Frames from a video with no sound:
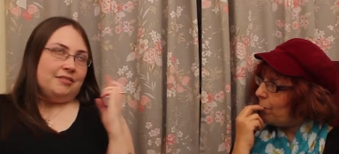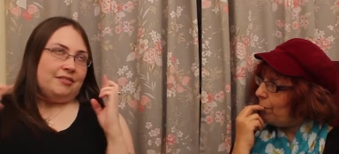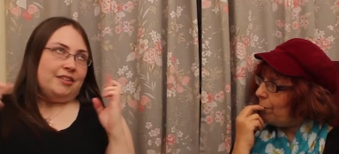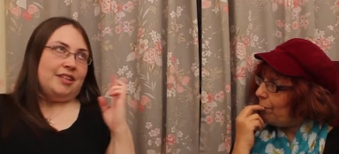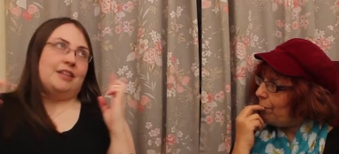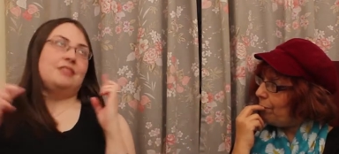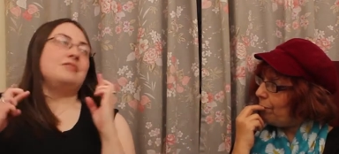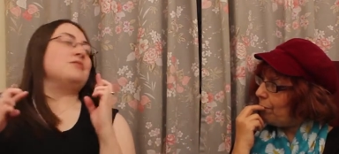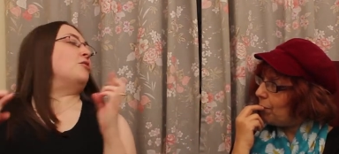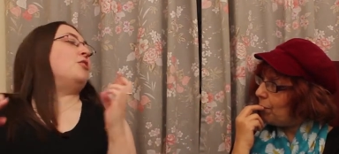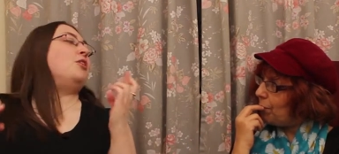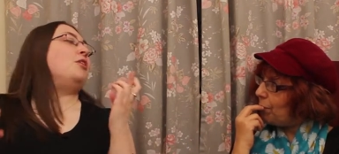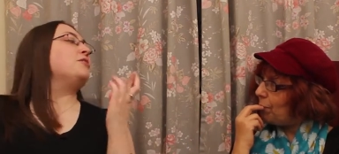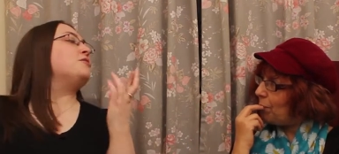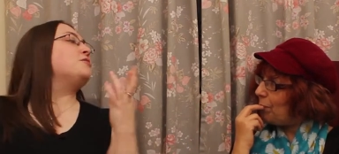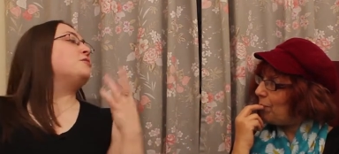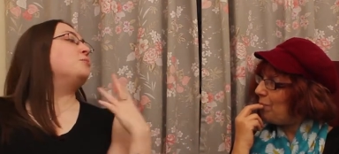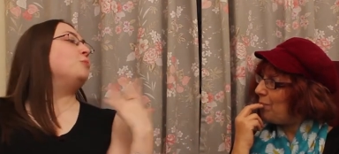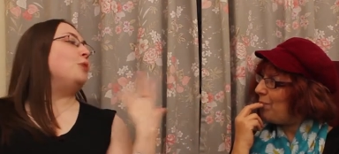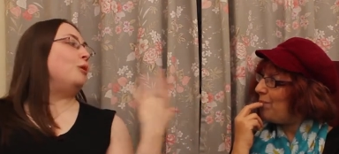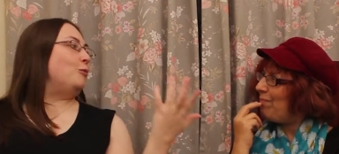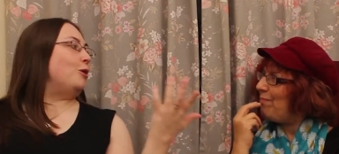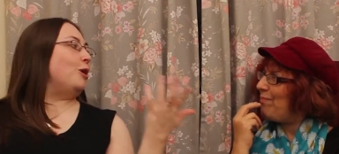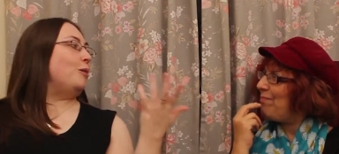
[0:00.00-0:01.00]
Speaker 1: fingers
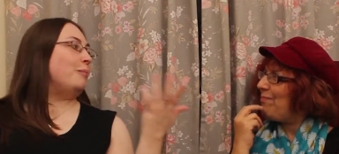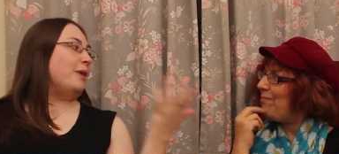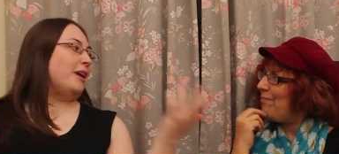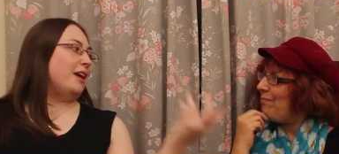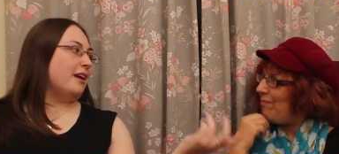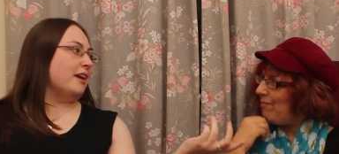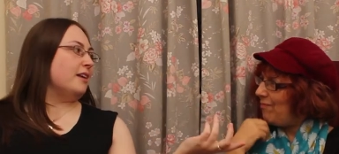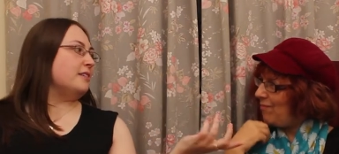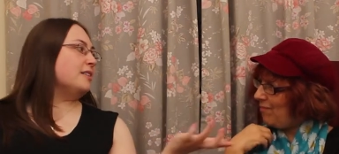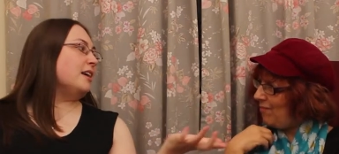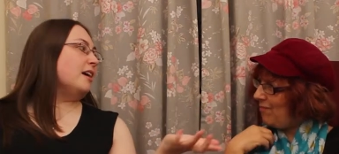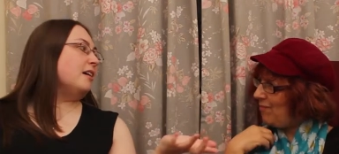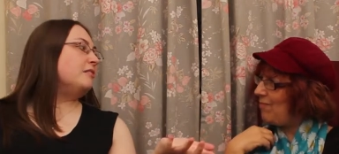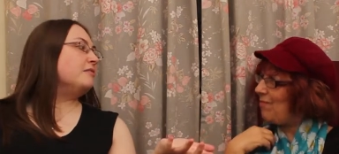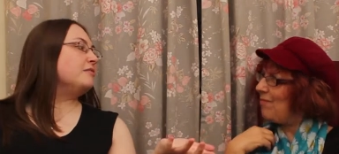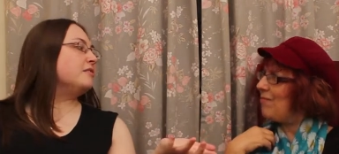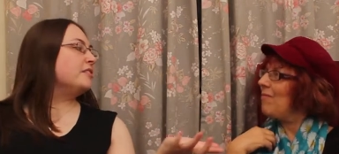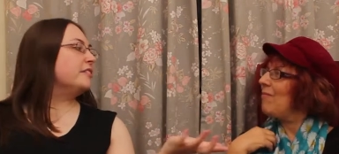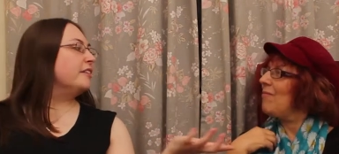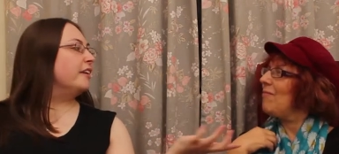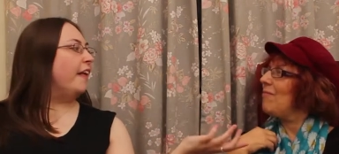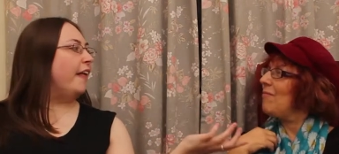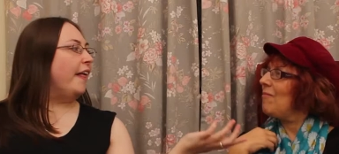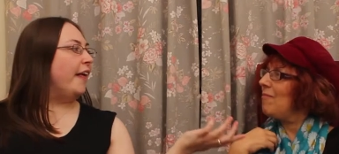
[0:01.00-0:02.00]
crossed we won't make
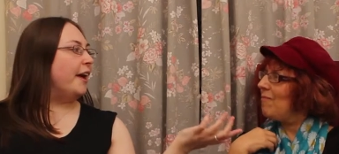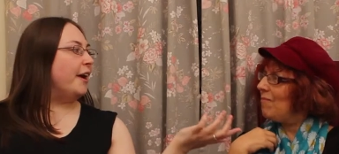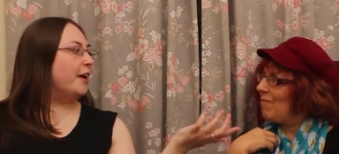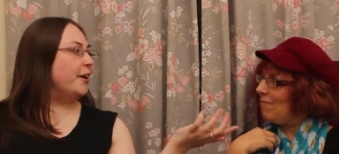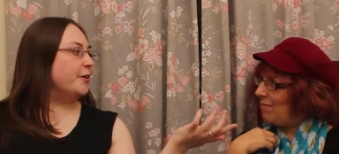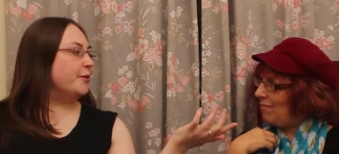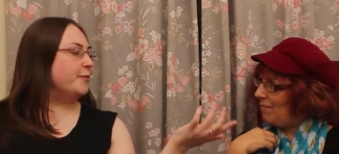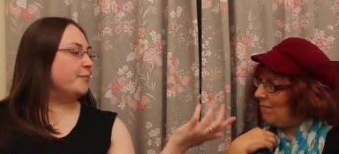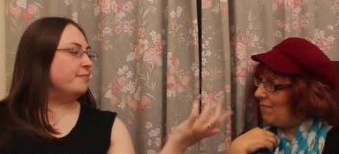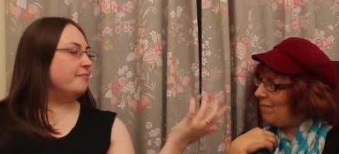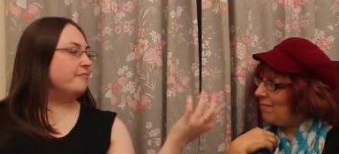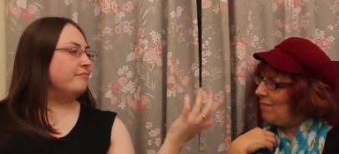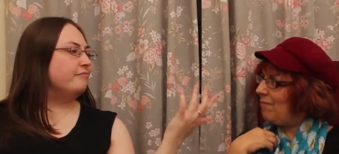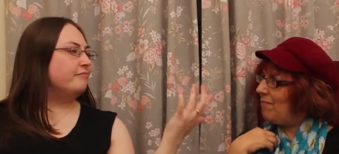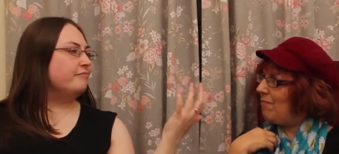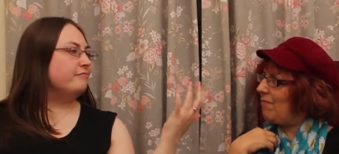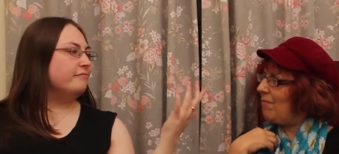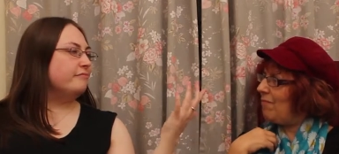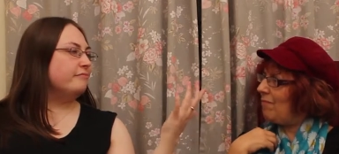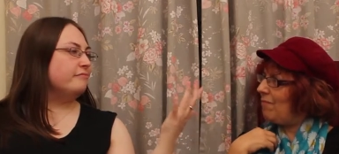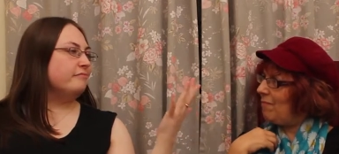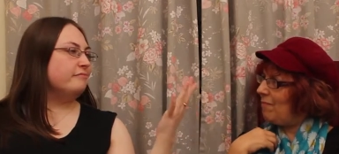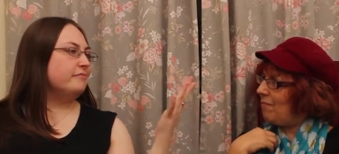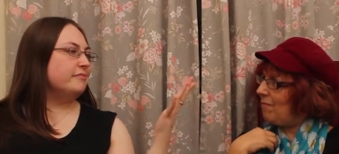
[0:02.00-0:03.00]
ourselves um,
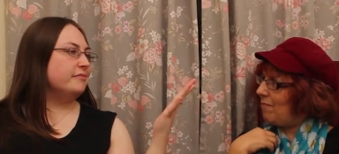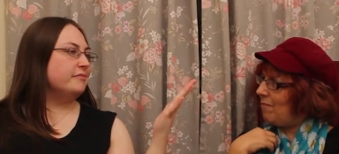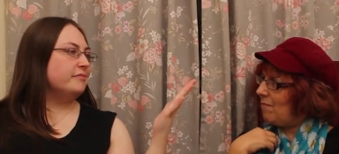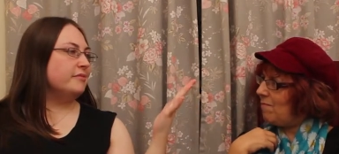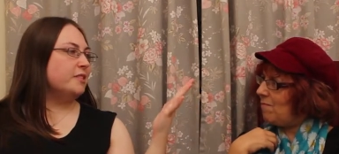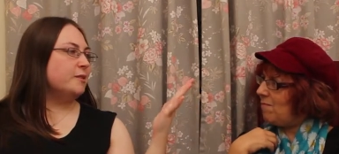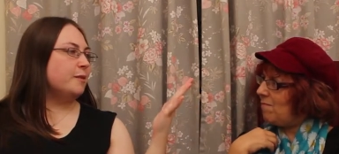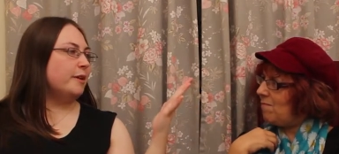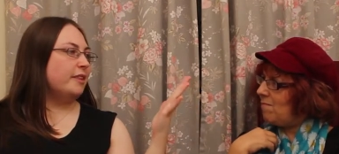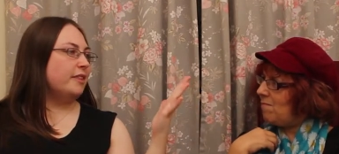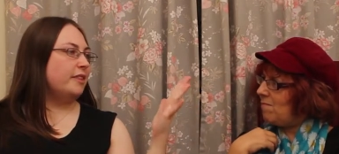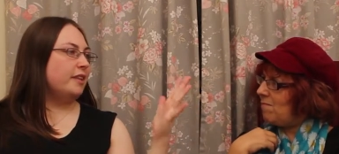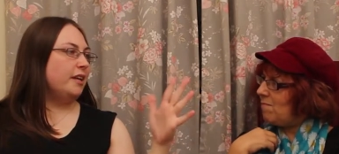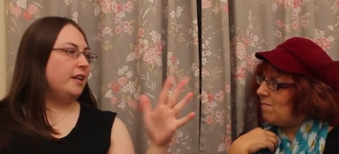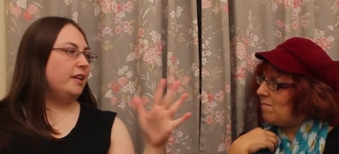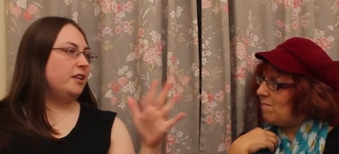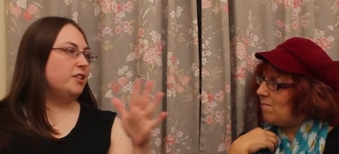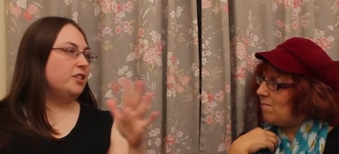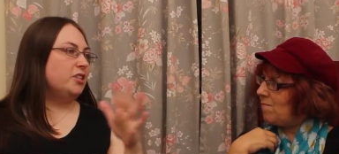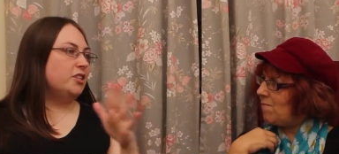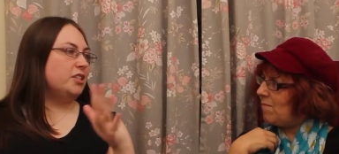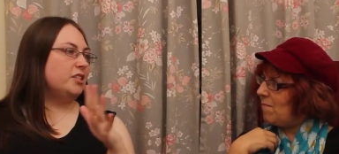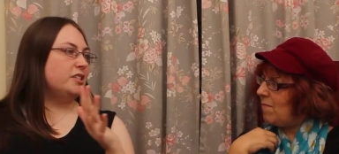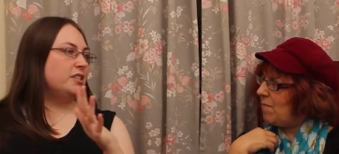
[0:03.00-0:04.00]
so I
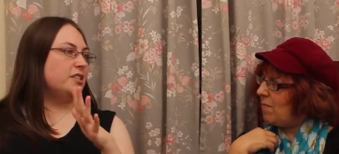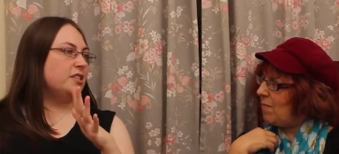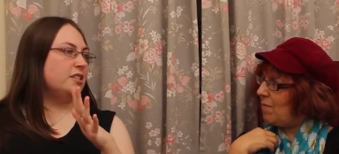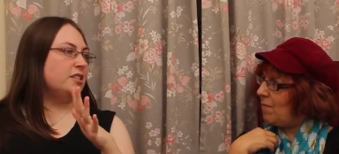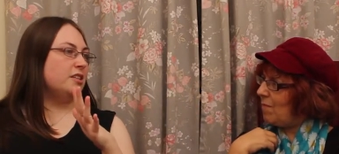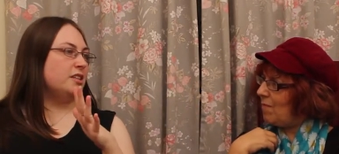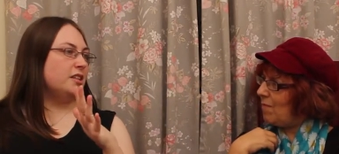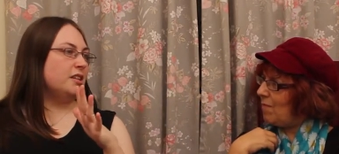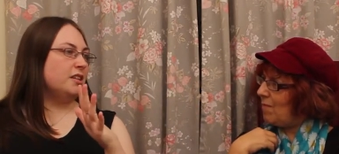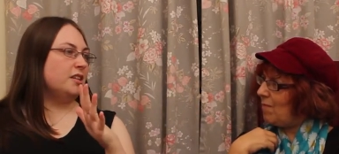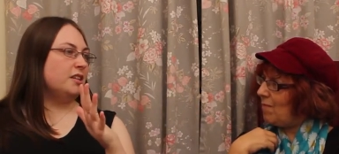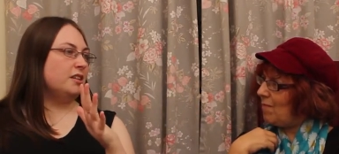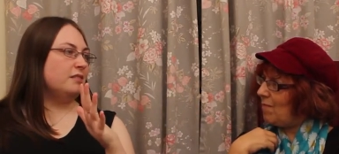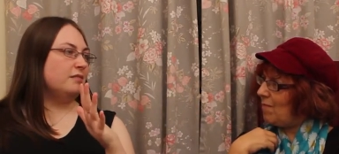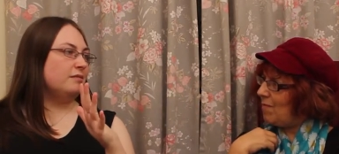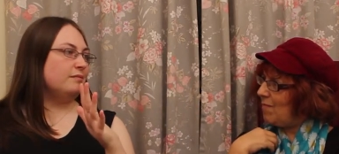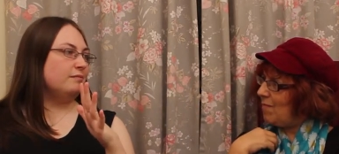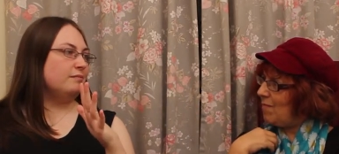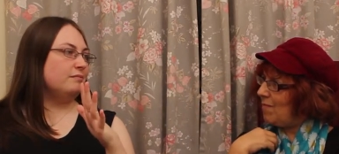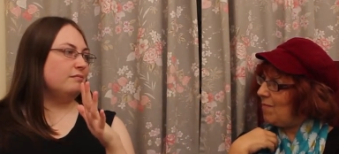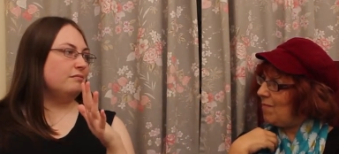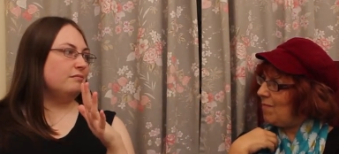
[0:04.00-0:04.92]
think just to